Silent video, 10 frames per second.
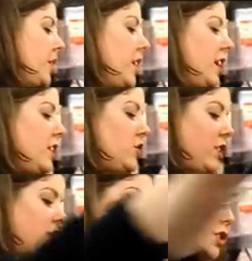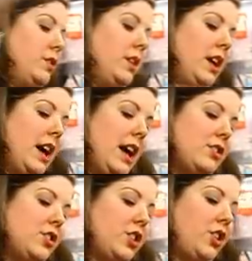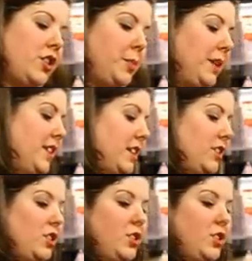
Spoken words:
our needle and thread through and just secure the piece in. So you